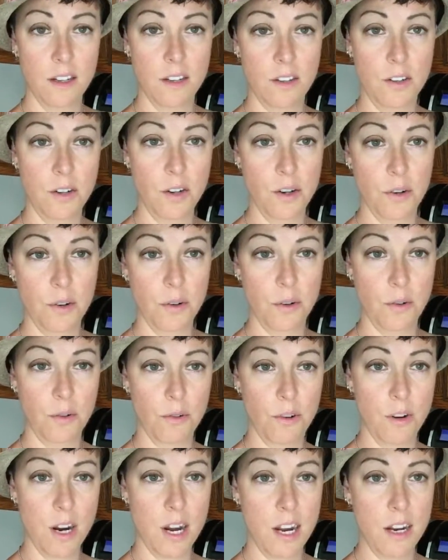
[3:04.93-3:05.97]
no
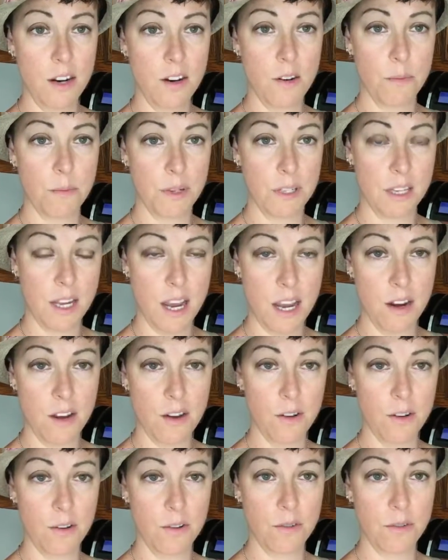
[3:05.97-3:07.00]
grain, no
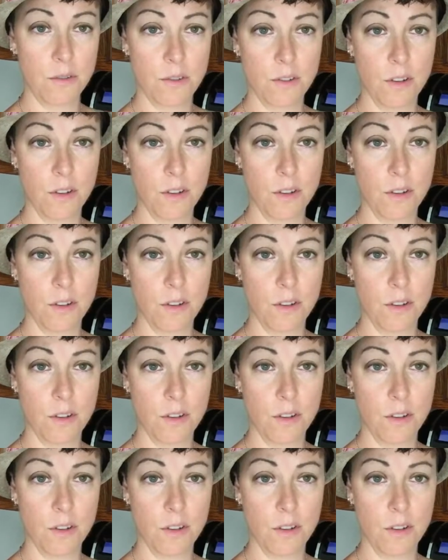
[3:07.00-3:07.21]
potatoes,